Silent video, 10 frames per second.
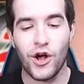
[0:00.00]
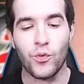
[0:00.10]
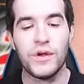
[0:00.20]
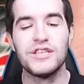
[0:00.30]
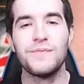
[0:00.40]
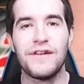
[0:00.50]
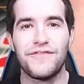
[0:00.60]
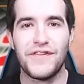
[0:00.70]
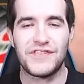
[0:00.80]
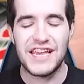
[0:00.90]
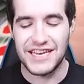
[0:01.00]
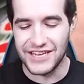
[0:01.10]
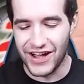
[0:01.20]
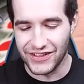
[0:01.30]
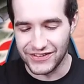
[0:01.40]
dollars. We just made fifteen
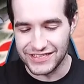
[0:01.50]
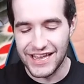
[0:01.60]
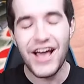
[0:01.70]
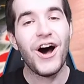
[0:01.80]
dollars.